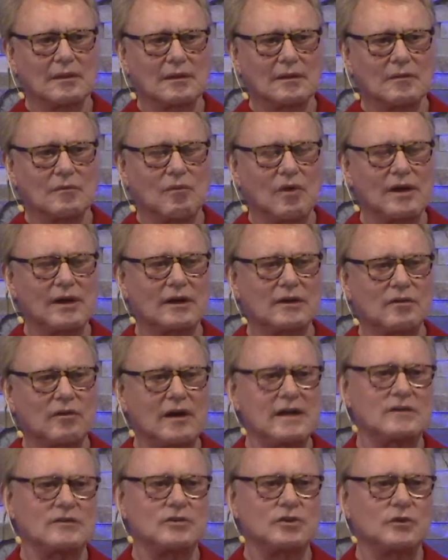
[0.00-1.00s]
What a
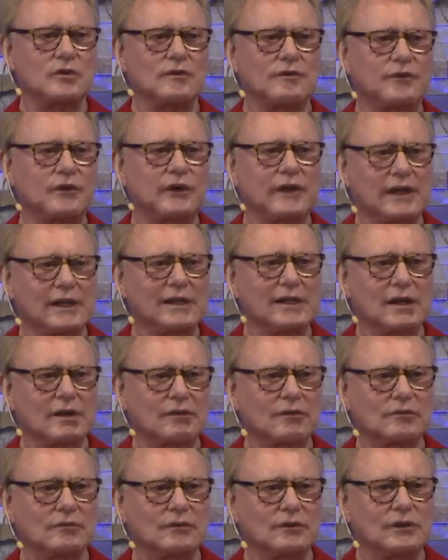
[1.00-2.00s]
great tool for
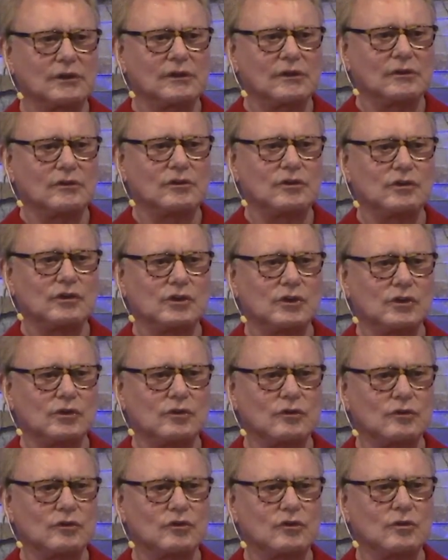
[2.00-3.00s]
ego to
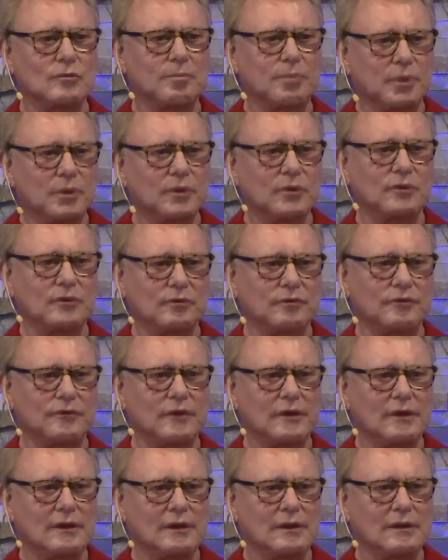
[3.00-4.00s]
use to prove
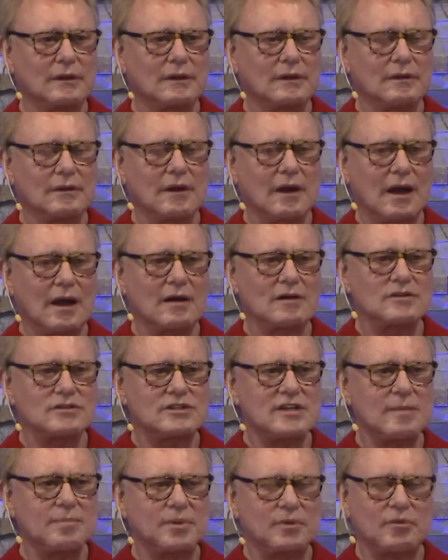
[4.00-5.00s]
our
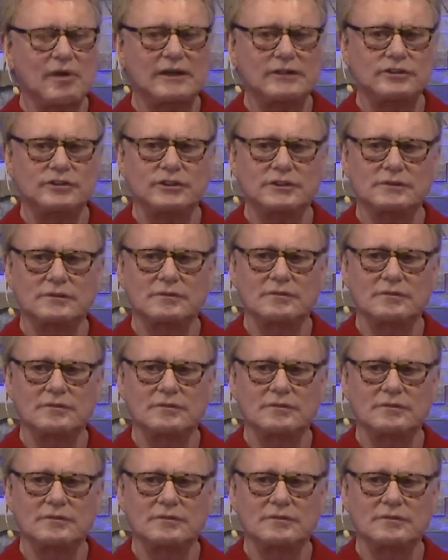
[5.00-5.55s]
separation.